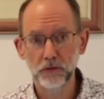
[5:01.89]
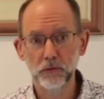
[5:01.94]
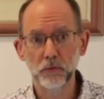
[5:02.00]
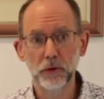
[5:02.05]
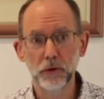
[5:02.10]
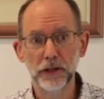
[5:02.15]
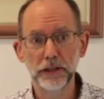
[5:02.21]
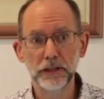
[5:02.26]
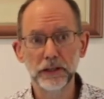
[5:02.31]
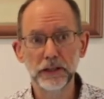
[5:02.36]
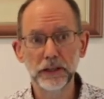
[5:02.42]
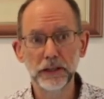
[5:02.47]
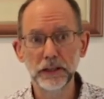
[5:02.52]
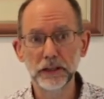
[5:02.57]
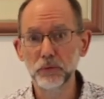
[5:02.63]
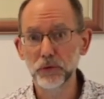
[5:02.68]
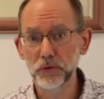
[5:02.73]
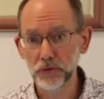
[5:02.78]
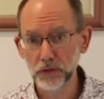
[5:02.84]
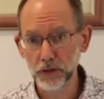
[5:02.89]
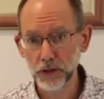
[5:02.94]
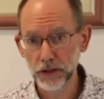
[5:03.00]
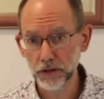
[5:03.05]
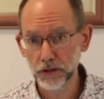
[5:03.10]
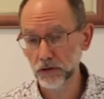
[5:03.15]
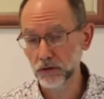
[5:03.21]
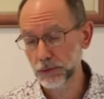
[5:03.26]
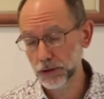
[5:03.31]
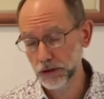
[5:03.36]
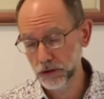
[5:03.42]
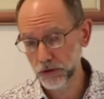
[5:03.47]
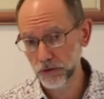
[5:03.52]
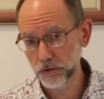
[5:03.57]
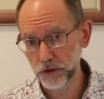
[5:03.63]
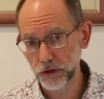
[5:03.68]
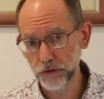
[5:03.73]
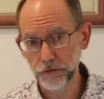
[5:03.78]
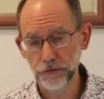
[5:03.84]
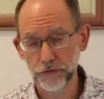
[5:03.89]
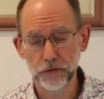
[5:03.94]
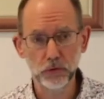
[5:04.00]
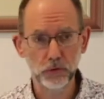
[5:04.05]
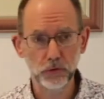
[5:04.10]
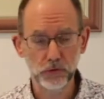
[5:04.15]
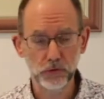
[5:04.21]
when he was killed because he falls